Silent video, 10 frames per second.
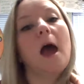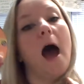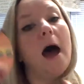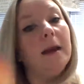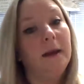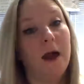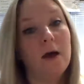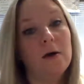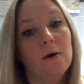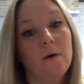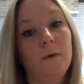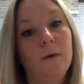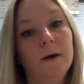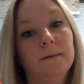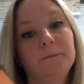I know
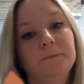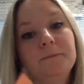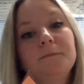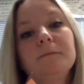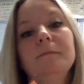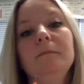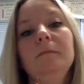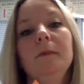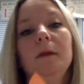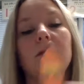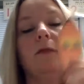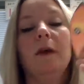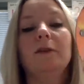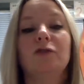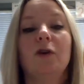
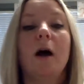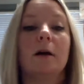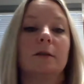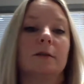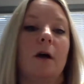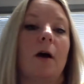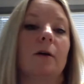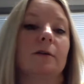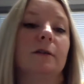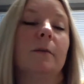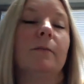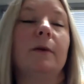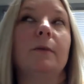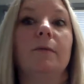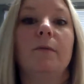that trucks are
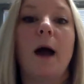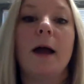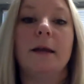something we ride